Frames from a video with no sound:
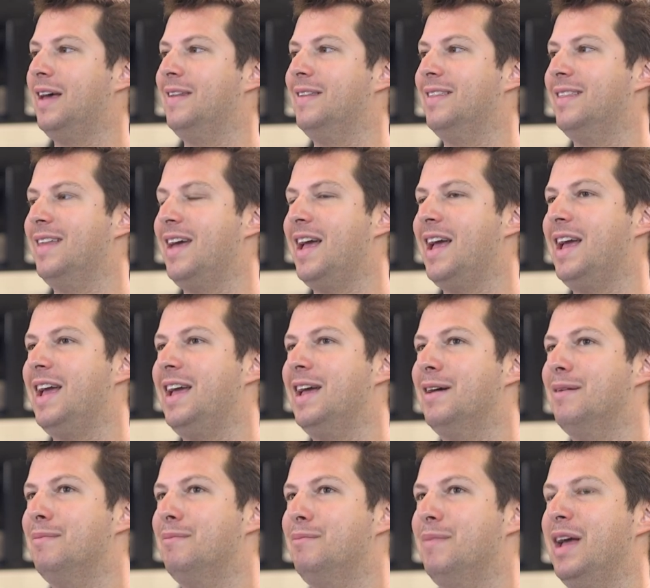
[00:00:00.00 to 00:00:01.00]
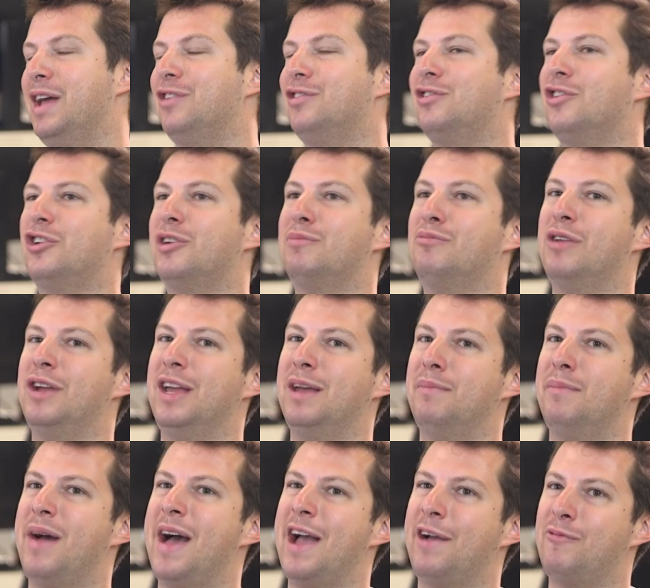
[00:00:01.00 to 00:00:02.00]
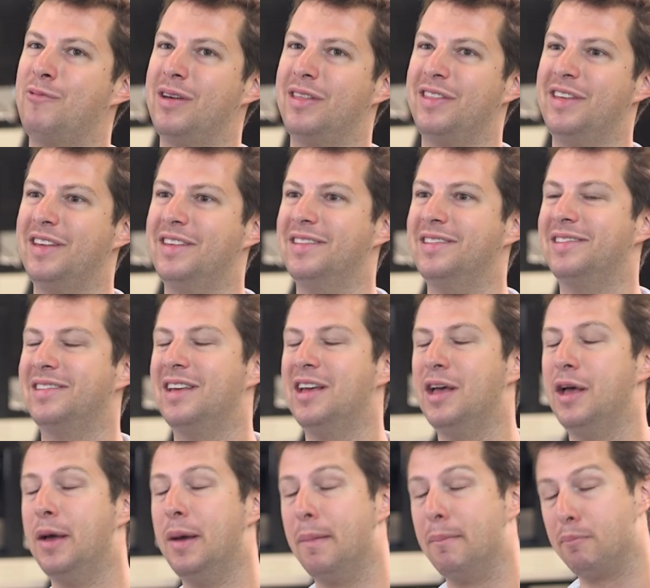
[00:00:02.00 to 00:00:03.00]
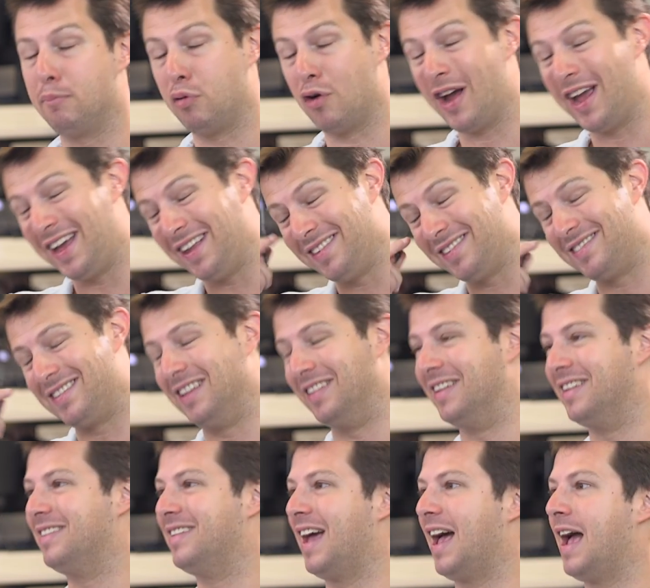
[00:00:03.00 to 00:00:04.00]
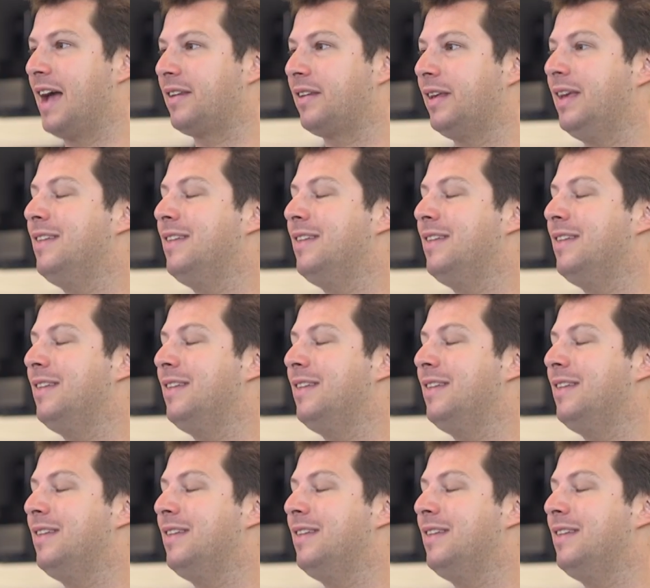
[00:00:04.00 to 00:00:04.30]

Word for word: and they made sure to bring him back with his brain still intact.